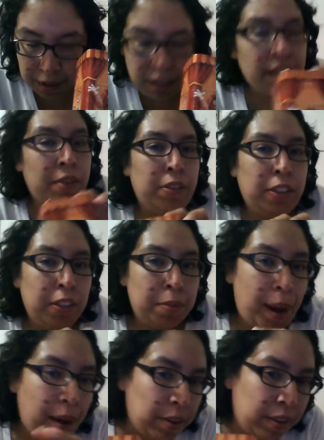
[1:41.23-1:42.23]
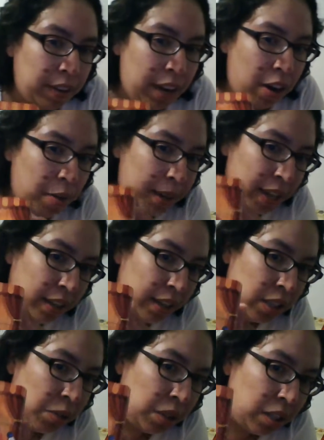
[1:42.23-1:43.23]
That one was Pirates of the Caribbean.
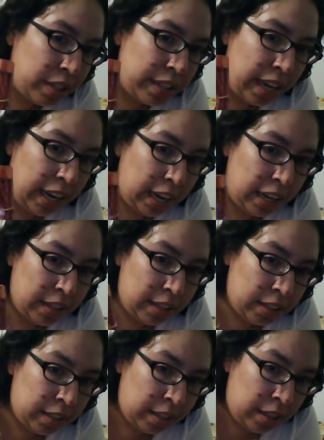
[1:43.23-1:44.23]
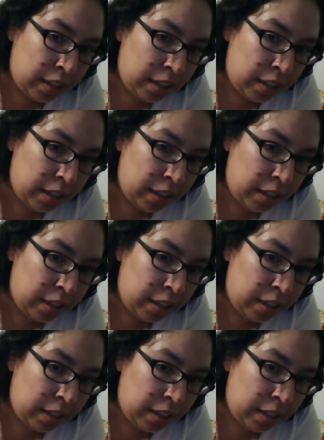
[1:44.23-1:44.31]
This one looks like it's